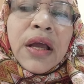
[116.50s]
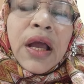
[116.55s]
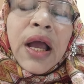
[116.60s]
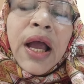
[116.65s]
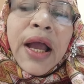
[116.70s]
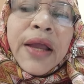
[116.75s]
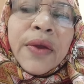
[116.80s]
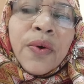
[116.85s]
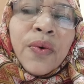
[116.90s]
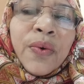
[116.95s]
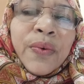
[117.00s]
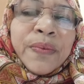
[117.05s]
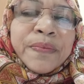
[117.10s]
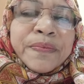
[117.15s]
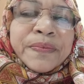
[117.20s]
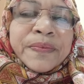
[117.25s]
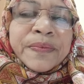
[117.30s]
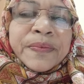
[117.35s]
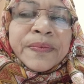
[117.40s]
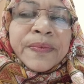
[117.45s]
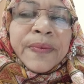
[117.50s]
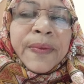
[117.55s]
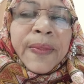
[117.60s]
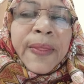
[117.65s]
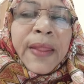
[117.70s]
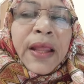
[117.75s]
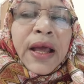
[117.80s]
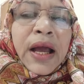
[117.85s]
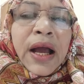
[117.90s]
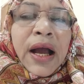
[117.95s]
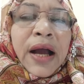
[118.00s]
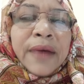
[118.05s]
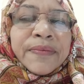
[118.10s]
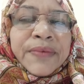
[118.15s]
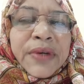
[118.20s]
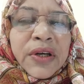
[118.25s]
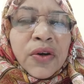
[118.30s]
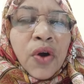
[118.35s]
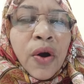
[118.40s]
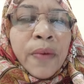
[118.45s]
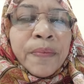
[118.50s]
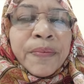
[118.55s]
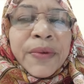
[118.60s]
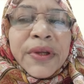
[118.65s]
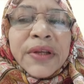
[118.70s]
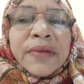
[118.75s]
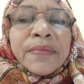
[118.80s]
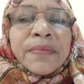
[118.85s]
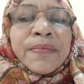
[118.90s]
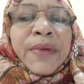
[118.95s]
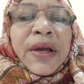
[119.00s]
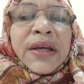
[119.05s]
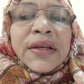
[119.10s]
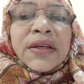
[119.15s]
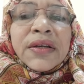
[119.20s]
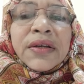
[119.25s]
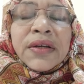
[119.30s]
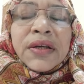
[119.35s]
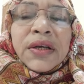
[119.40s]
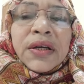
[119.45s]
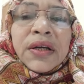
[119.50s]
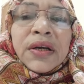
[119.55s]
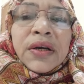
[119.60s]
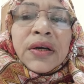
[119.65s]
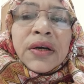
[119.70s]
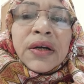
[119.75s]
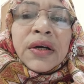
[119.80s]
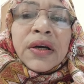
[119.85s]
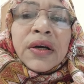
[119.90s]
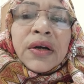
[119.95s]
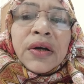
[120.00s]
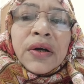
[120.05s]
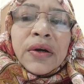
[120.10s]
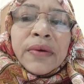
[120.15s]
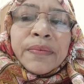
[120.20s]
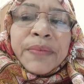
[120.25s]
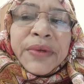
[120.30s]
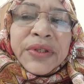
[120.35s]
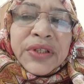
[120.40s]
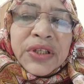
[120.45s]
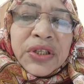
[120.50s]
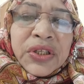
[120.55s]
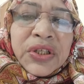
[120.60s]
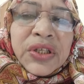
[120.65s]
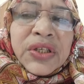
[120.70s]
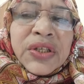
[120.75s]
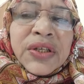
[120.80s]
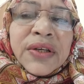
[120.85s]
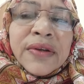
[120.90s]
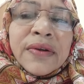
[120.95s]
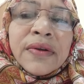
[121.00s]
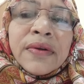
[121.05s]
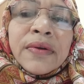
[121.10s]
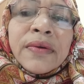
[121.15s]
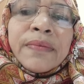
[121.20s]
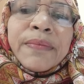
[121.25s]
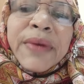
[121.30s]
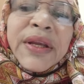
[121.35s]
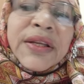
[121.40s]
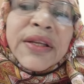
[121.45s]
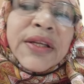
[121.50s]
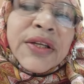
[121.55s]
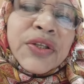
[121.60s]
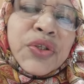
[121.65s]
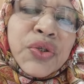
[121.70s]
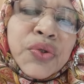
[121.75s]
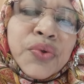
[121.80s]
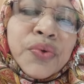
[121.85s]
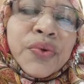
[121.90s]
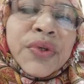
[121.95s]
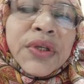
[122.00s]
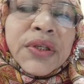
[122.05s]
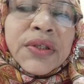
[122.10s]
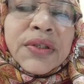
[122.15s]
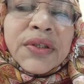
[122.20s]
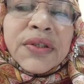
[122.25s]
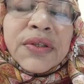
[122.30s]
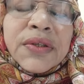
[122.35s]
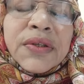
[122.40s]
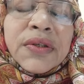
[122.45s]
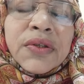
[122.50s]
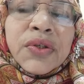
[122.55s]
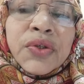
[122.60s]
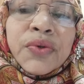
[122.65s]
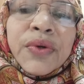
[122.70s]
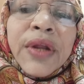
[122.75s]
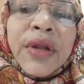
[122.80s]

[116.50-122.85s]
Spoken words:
I hope after complete my presentation, my dear student should